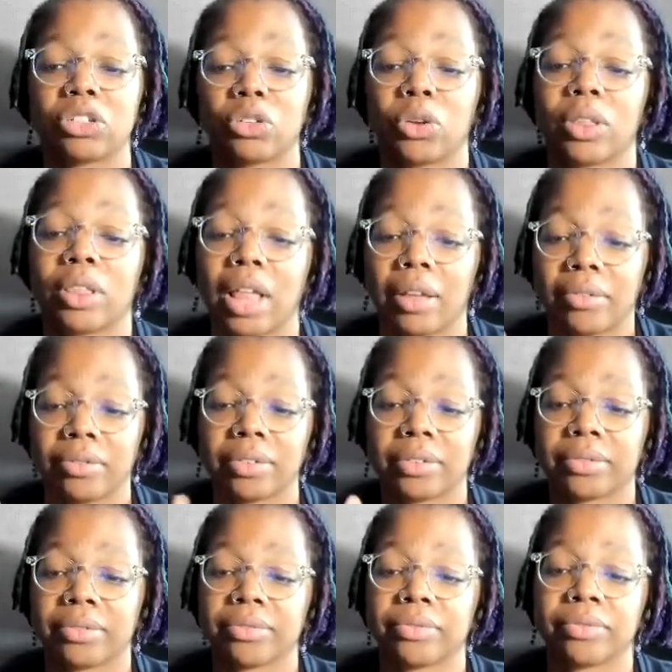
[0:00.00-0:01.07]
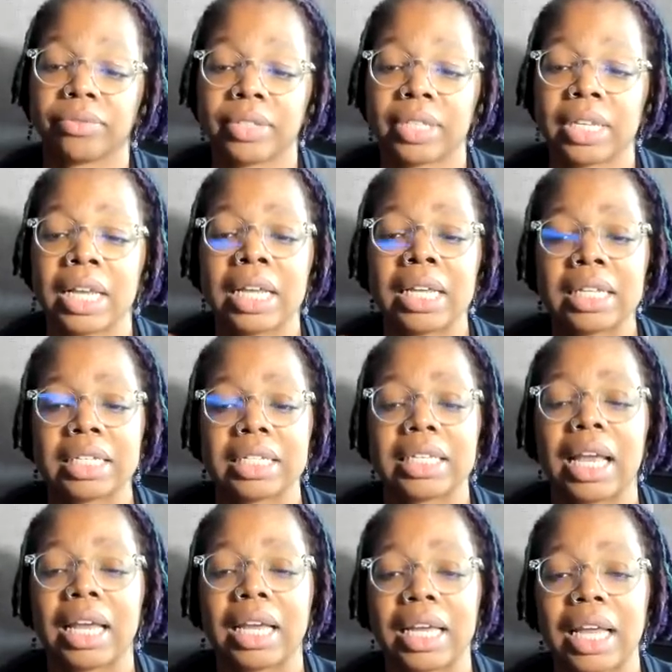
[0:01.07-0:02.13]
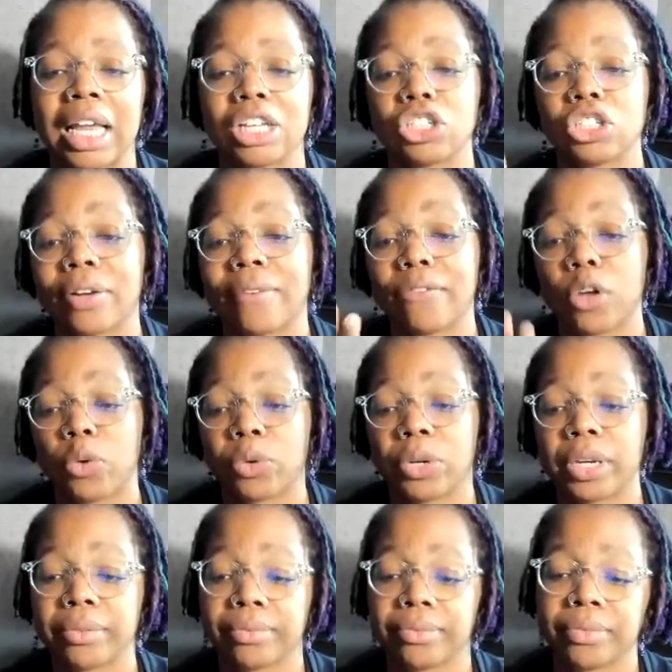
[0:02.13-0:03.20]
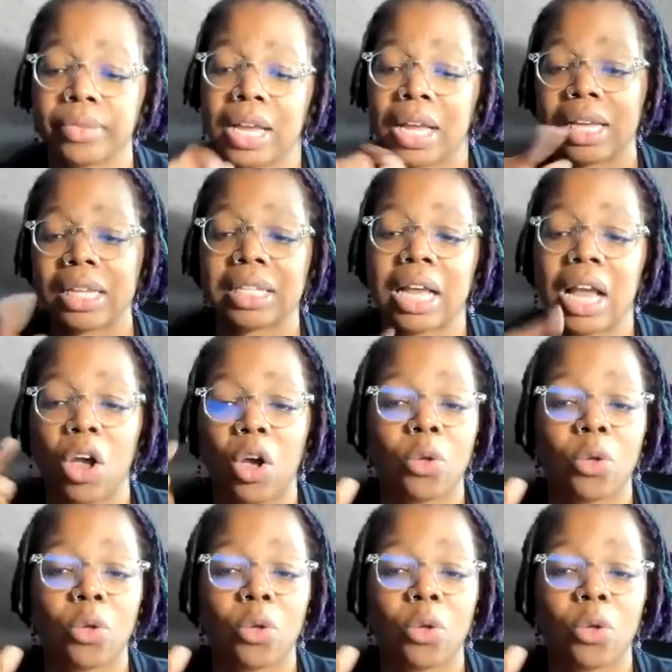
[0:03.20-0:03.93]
Stay engaged in voting, not just every 4 years in the